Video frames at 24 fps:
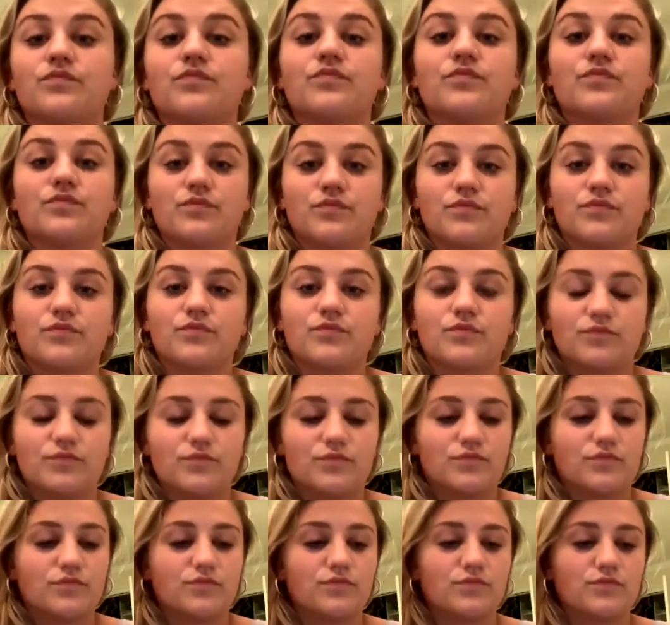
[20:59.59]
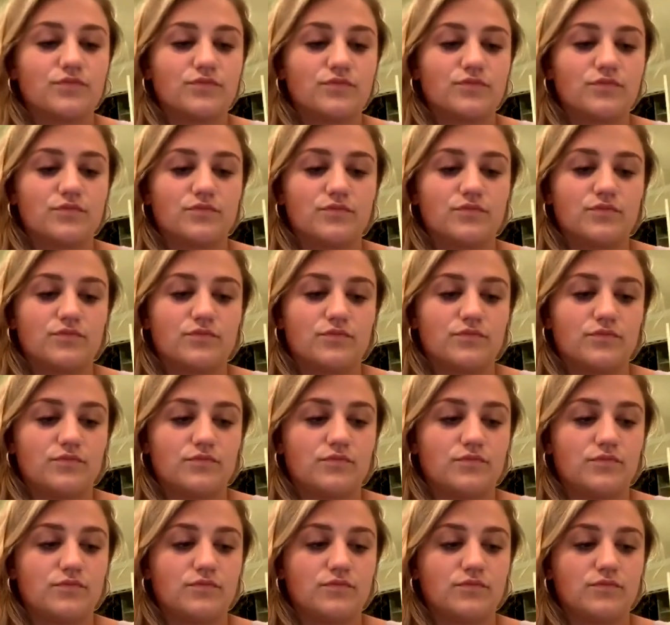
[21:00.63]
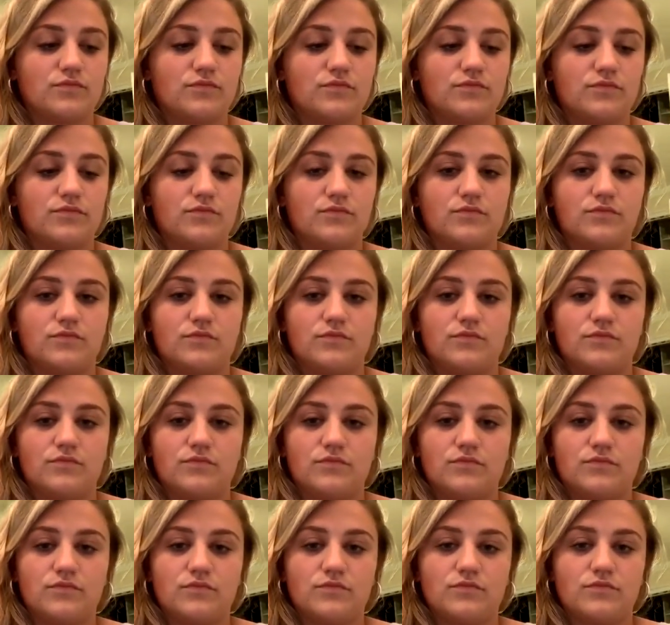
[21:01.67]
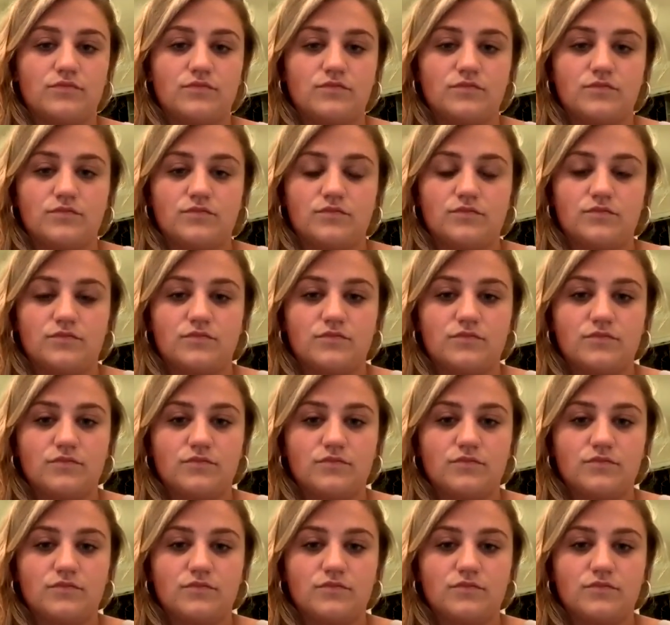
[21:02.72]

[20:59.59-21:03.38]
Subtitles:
This person isn't speaking.